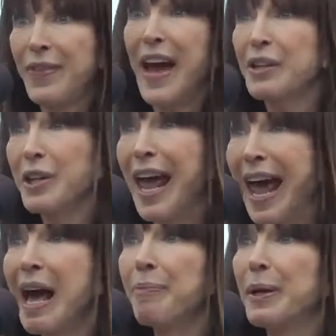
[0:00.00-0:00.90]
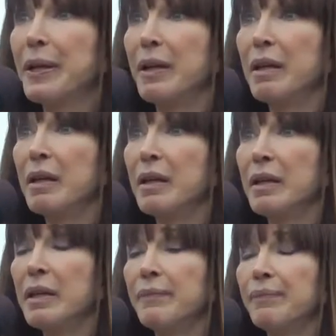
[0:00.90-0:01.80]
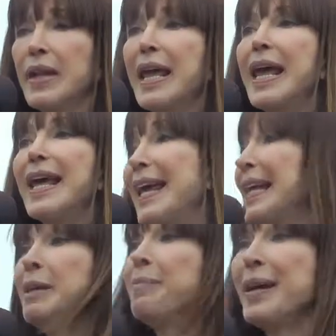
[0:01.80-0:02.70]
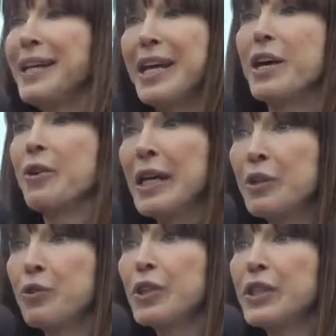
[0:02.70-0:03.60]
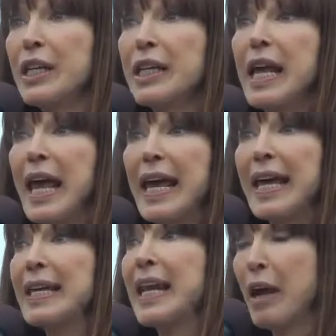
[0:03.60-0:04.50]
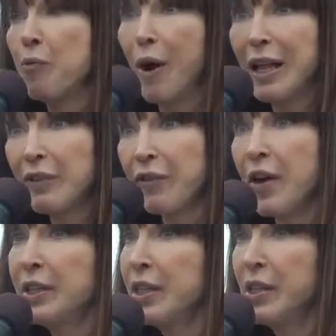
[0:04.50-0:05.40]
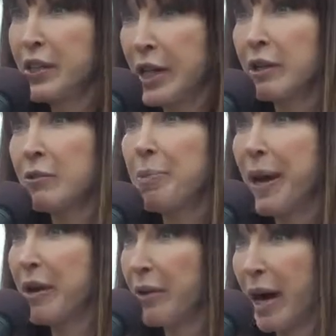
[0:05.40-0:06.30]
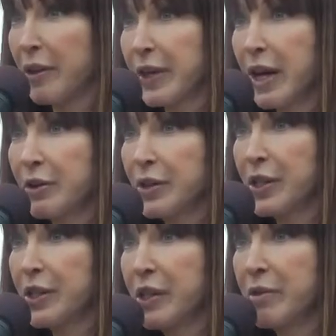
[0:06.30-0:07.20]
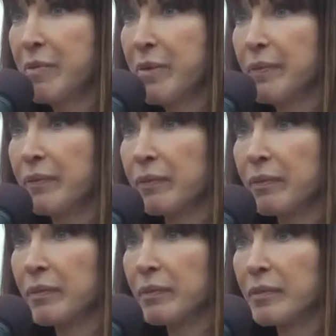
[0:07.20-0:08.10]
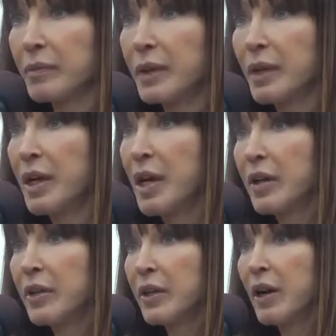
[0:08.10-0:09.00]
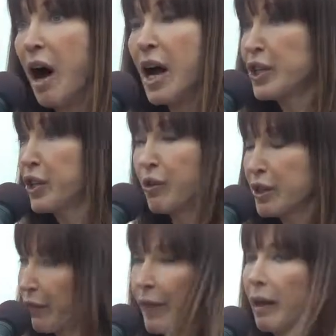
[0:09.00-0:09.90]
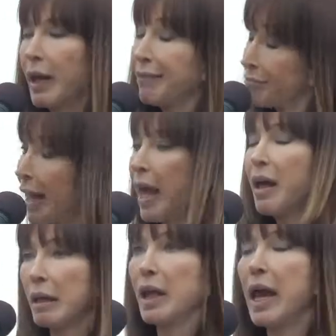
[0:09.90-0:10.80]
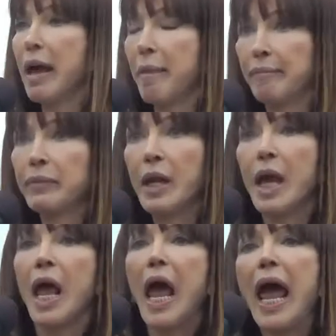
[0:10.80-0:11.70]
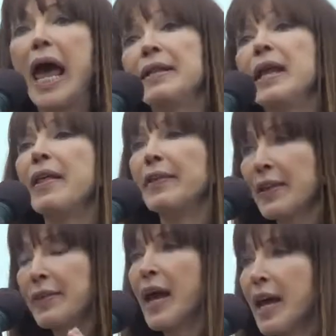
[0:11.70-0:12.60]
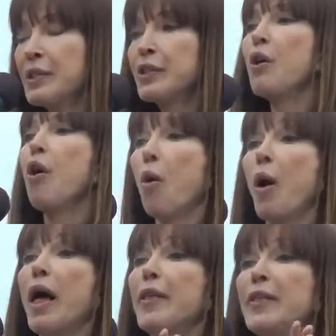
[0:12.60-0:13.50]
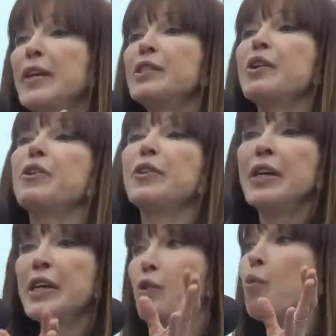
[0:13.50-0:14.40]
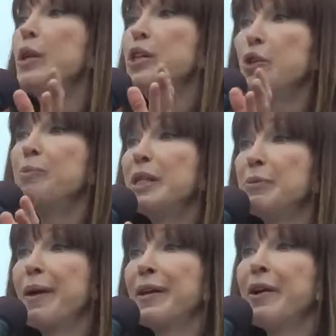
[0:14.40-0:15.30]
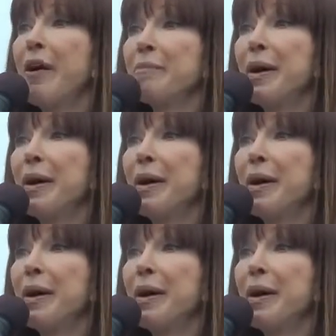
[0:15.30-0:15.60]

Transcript: That could happen. Anybody here interested in a well-funded single-payer healthcare system? I sure as hell am. And so these are the things we should be spending our